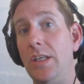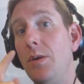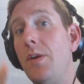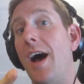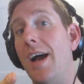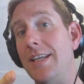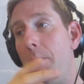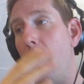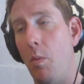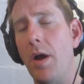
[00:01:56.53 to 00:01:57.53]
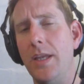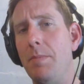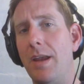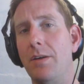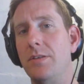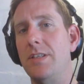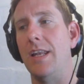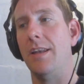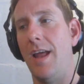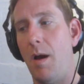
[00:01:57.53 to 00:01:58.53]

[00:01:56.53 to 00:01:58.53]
you guys about why you make content.